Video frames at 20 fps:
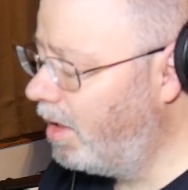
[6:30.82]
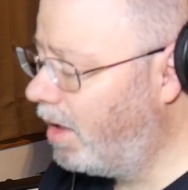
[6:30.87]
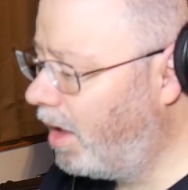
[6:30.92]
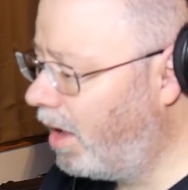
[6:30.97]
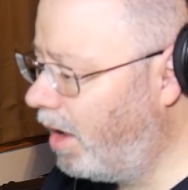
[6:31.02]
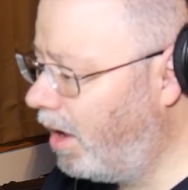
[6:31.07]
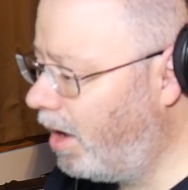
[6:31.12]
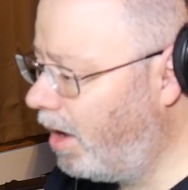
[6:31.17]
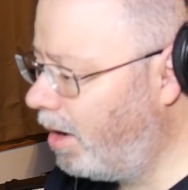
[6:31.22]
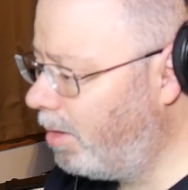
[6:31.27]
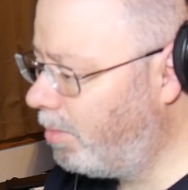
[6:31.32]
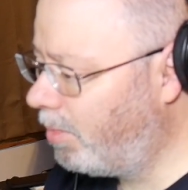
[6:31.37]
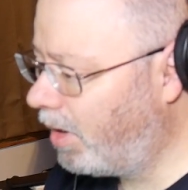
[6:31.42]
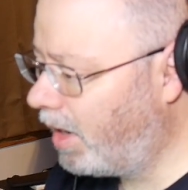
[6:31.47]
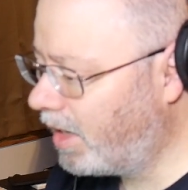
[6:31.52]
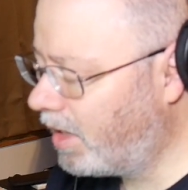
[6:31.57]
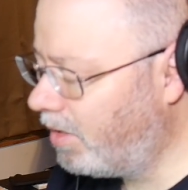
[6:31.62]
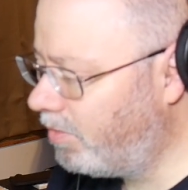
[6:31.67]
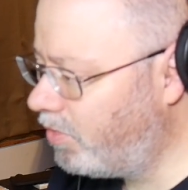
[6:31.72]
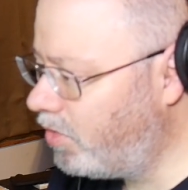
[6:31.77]

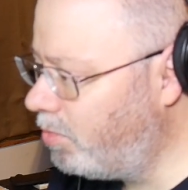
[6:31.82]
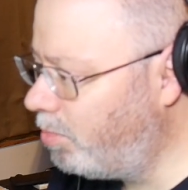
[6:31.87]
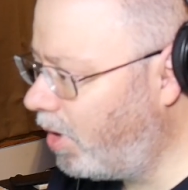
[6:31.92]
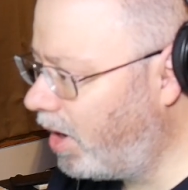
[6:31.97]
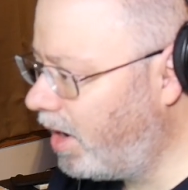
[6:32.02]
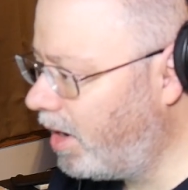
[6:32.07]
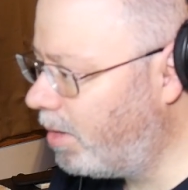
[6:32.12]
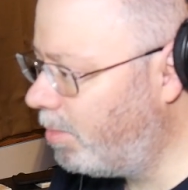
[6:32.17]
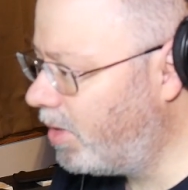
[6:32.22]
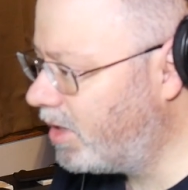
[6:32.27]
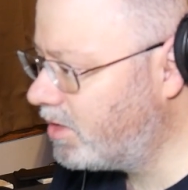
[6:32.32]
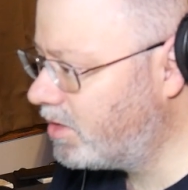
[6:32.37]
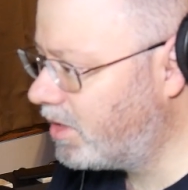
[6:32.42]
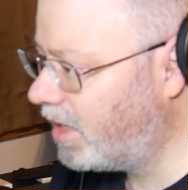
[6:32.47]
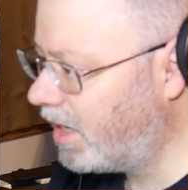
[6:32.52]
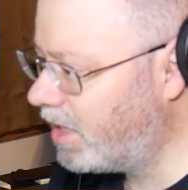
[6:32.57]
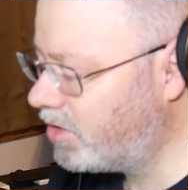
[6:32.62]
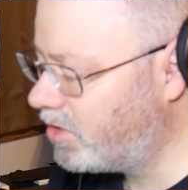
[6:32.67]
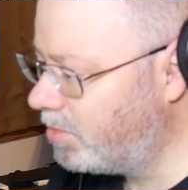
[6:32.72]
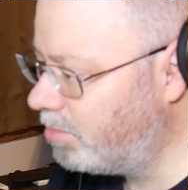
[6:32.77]
Like if you buy a
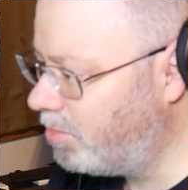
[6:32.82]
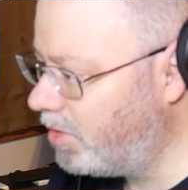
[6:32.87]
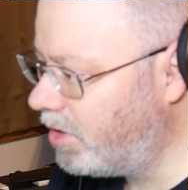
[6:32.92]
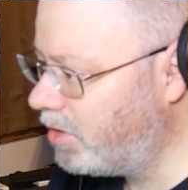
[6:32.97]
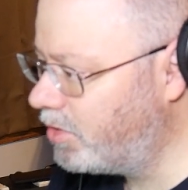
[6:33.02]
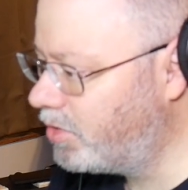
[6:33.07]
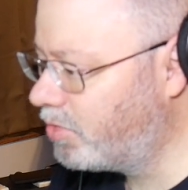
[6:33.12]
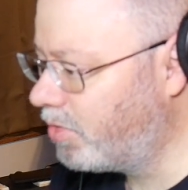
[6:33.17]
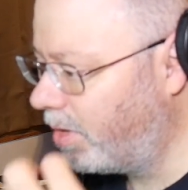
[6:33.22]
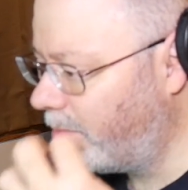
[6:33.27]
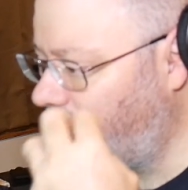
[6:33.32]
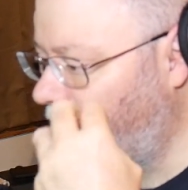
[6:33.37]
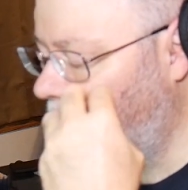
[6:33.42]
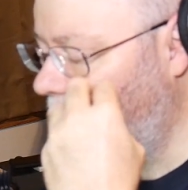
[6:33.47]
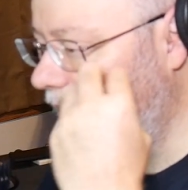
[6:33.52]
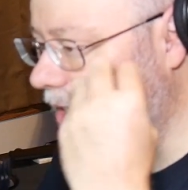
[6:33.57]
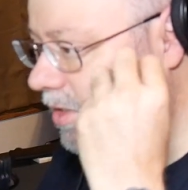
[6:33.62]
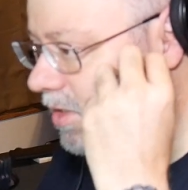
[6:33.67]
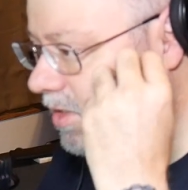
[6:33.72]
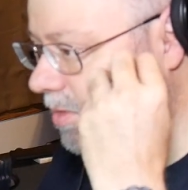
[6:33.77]
mustache and beard trimmer,
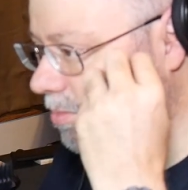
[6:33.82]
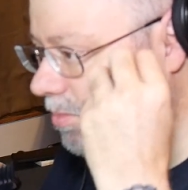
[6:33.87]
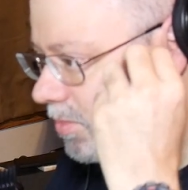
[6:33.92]
it's